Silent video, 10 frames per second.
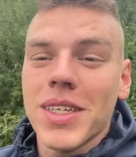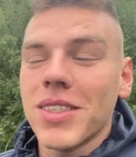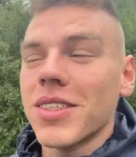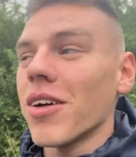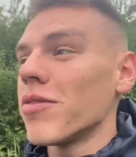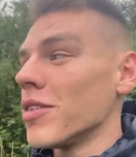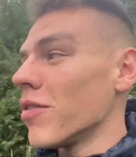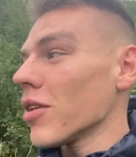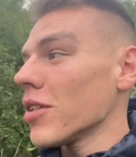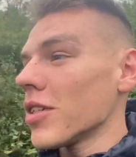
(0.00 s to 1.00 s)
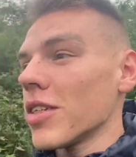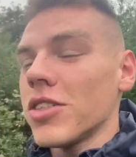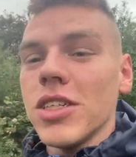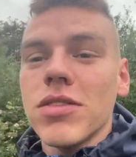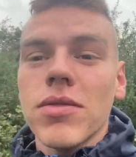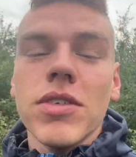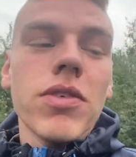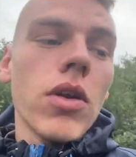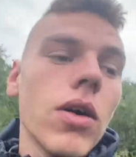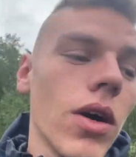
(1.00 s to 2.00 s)
in yourself and you feel like you can achieve stuff. You
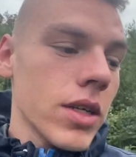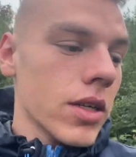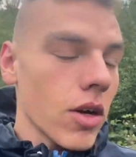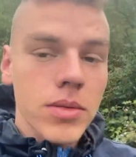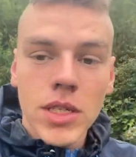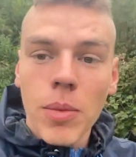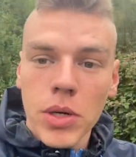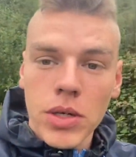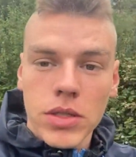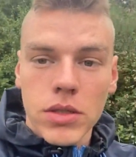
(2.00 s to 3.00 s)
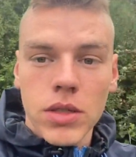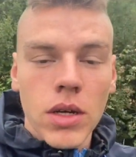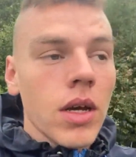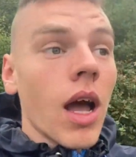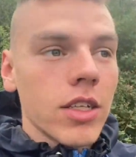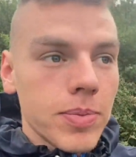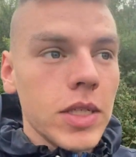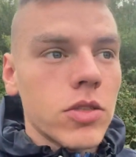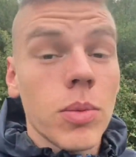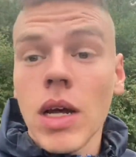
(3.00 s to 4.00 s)
feel like I can go up to that person and
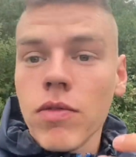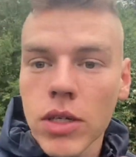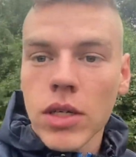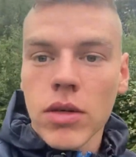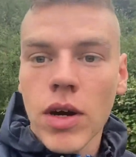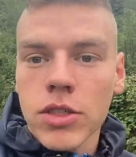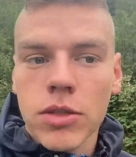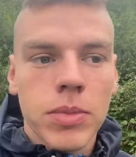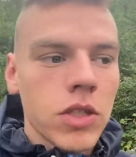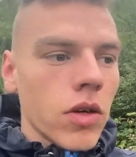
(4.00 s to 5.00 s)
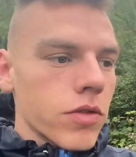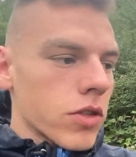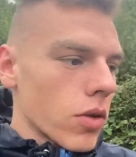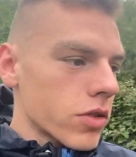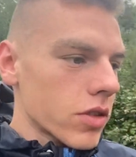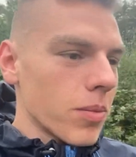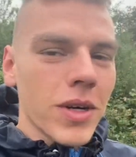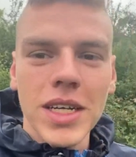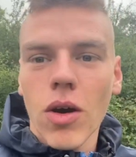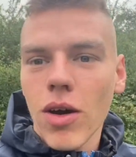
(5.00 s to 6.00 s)
speak to them and have a good interaction because I've just lost some
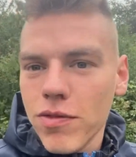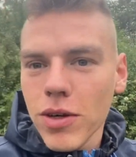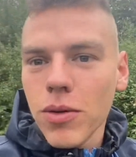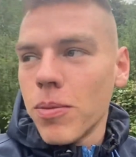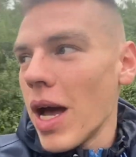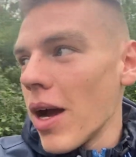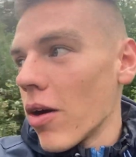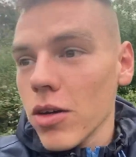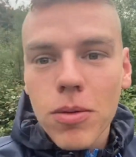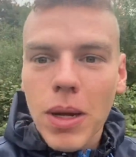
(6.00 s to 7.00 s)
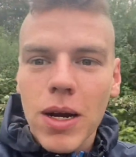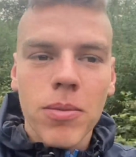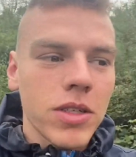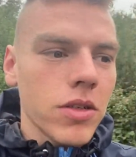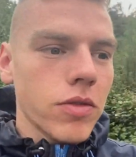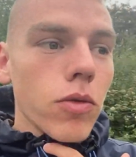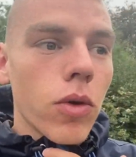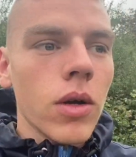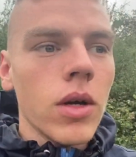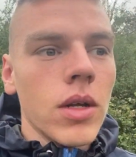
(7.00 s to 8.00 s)
weight. I feel better. I look better in myself. Oh,
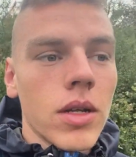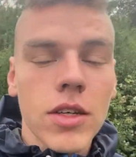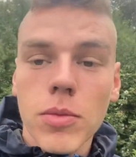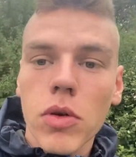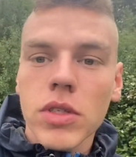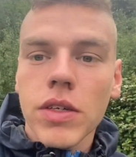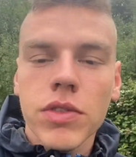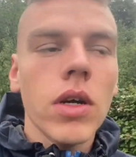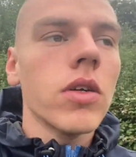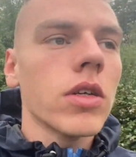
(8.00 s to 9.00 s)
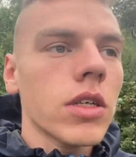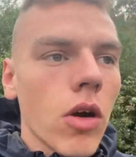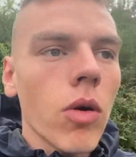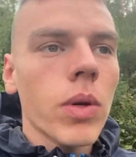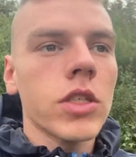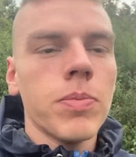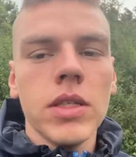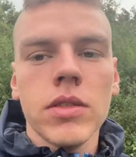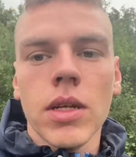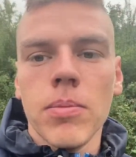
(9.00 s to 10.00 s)
that's a positive sign. I can go up and
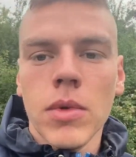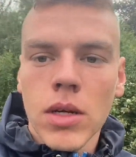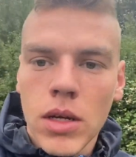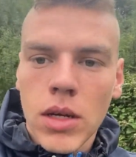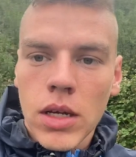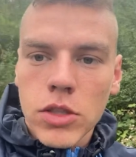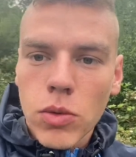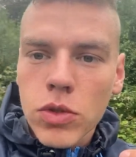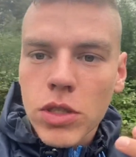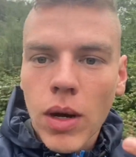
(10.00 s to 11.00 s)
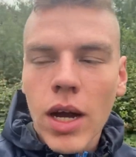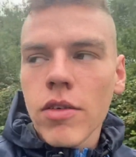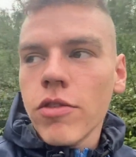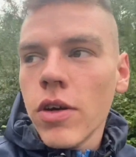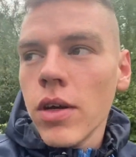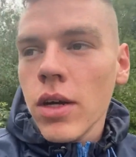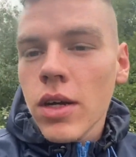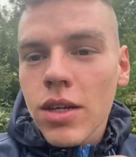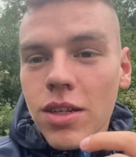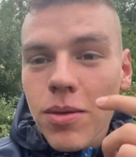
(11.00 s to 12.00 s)
speak to them. You also have
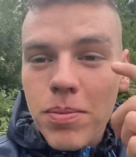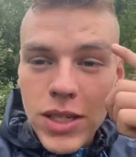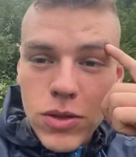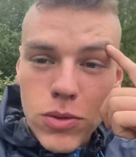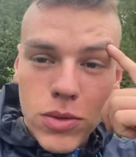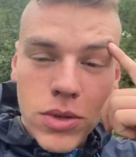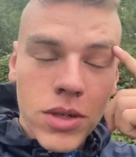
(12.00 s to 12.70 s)
the mental